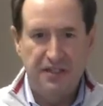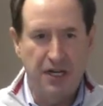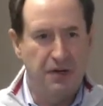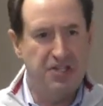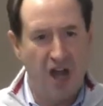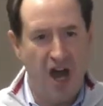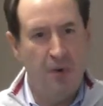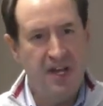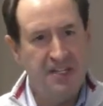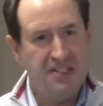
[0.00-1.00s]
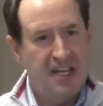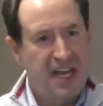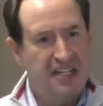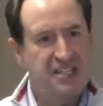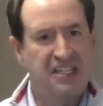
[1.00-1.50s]
There is always
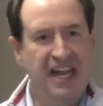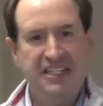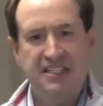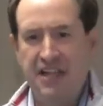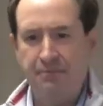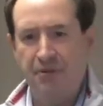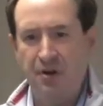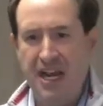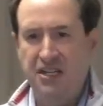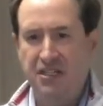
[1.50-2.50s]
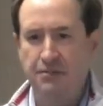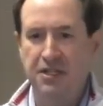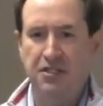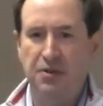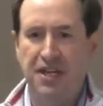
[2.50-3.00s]
a slight separation
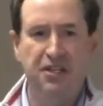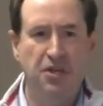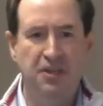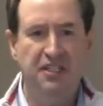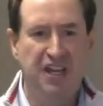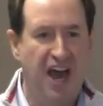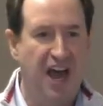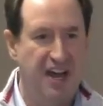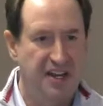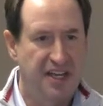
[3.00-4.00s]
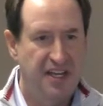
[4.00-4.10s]
between you and God.